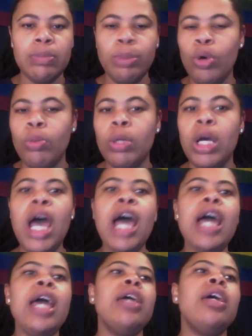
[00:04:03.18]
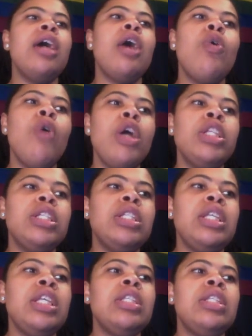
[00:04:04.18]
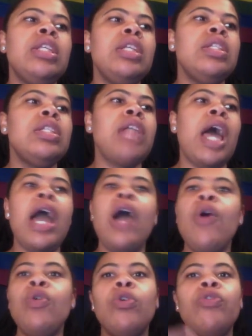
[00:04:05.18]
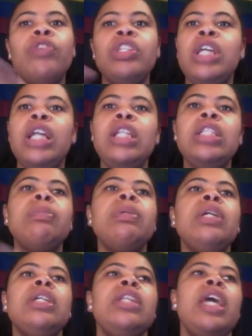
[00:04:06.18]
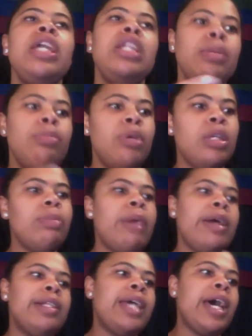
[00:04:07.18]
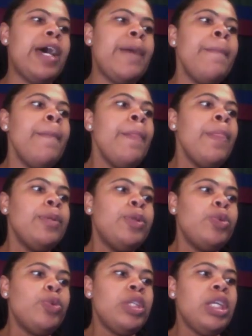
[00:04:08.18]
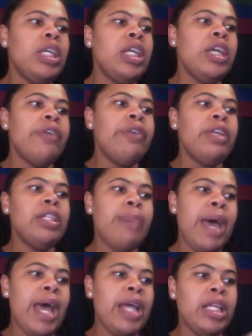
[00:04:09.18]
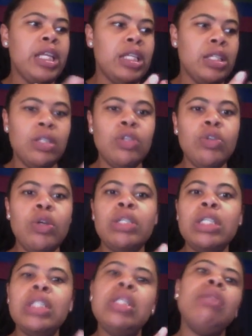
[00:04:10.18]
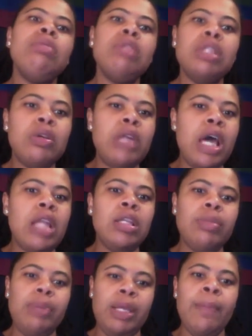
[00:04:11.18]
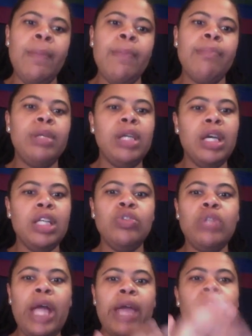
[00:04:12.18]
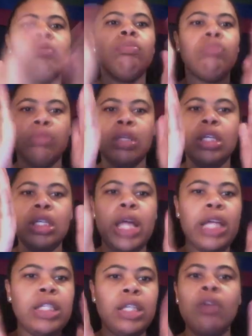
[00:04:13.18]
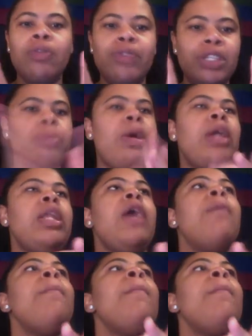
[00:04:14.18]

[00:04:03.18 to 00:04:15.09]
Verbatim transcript: Puma. And according to Caesar, Caesar's like, I don't know if it's jealousy because Ted did bring him outside to see if his mind is, you know, just tell him to slow down a little bit because you like, he's like tunnel vision right now.